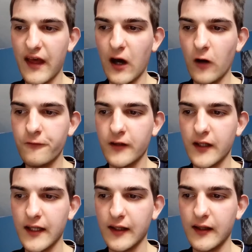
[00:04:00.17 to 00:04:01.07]
the elf
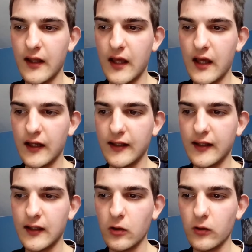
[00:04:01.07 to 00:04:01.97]
king,
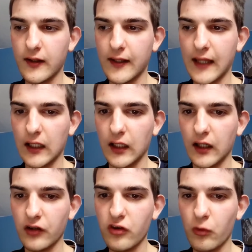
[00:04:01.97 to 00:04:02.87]

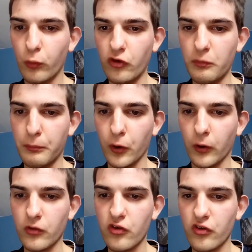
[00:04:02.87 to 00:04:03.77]
Gil-galad, was
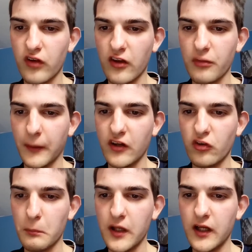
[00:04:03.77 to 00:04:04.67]
burned to death by
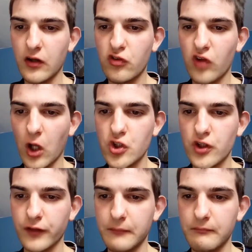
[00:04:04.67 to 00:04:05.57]
his mere touch
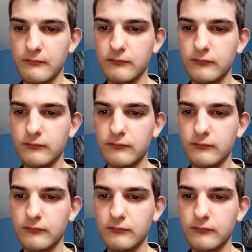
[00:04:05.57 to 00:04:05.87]
of him.